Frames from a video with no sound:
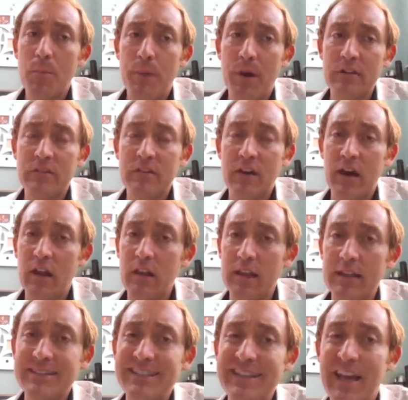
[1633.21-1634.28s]
but
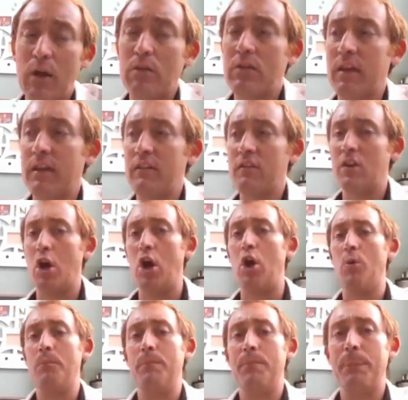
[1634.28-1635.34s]
let's see how things
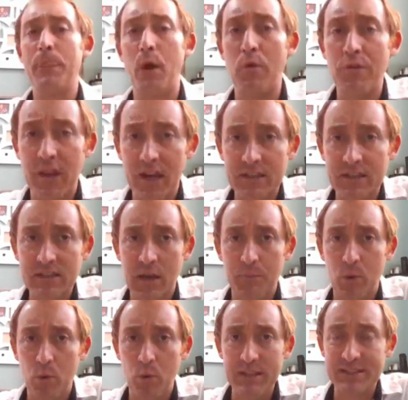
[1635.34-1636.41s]
go over the next
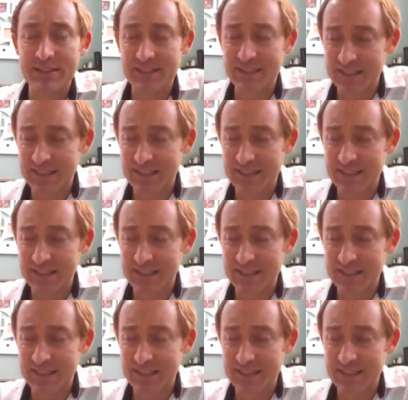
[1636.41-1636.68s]
couple of weeks.